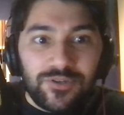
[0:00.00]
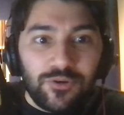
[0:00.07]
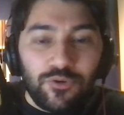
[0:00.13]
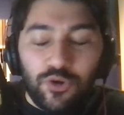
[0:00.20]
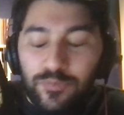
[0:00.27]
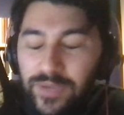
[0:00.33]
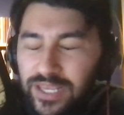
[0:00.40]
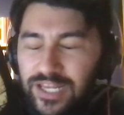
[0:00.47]
cool
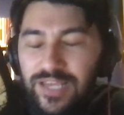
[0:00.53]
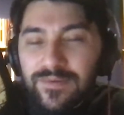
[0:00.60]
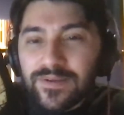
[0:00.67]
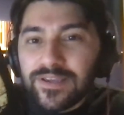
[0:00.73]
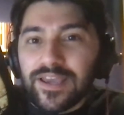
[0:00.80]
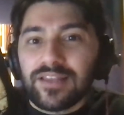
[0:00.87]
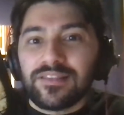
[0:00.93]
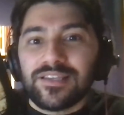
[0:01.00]
to meet him and
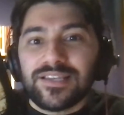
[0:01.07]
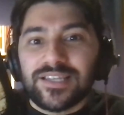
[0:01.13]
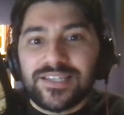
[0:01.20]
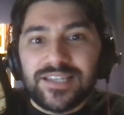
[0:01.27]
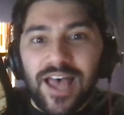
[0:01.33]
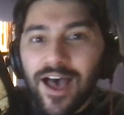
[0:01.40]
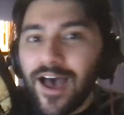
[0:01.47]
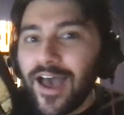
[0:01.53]
get this
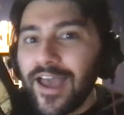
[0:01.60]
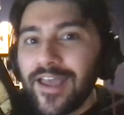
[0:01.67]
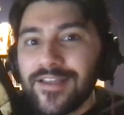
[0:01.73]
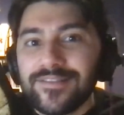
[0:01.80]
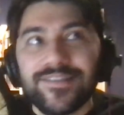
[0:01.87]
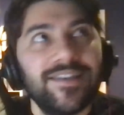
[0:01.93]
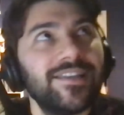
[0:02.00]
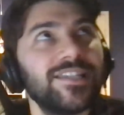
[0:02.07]

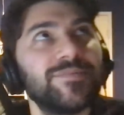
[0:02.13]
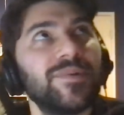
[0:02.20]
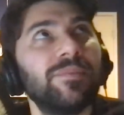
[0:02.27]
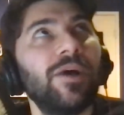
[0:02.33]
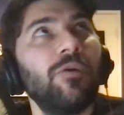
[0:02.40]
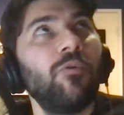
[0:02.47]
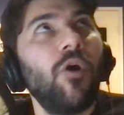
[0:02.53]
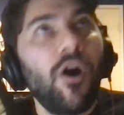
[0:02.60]
signed. And it's been on
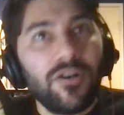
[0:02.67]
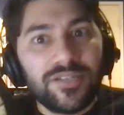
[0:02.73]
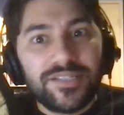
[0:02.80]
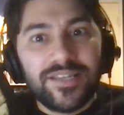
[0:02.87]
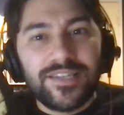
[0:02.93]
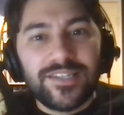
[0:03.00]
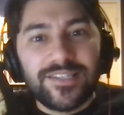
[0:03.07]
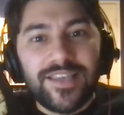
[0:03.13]
my wall
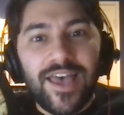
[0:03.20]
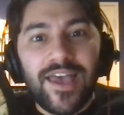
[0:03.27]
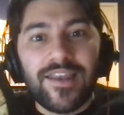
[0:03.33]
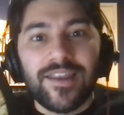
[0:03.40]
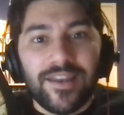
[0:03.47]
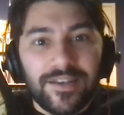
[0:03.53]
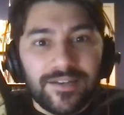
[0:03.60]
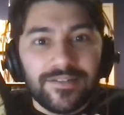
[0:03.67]
since then.
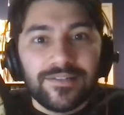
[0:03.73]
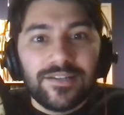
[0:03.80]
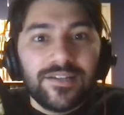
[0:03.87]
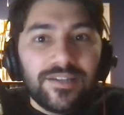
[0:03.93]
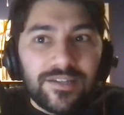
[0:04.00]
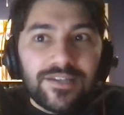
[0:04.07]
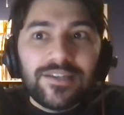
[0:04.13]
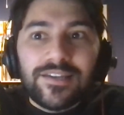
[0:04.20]

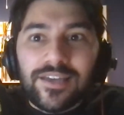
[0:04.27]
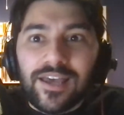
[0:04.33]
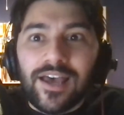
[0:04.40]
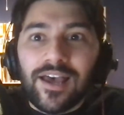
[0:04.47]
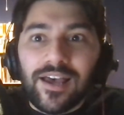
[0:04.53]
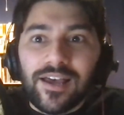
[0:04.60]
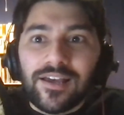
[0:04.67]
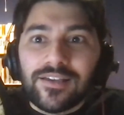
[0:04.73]

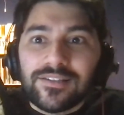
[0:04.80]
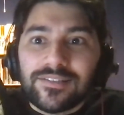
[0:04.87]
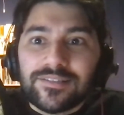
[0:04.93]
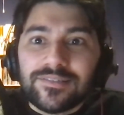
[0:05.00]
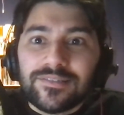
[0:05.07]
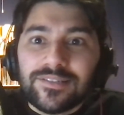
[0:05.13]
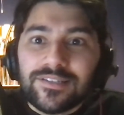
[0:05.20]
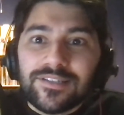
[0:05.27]
And
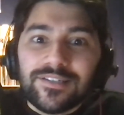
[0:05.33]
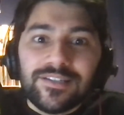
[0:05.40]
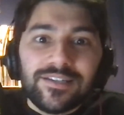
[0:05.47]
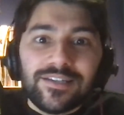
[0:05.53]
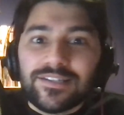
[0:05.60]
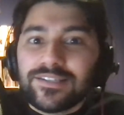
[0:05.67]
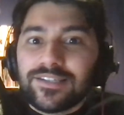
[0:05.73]
it's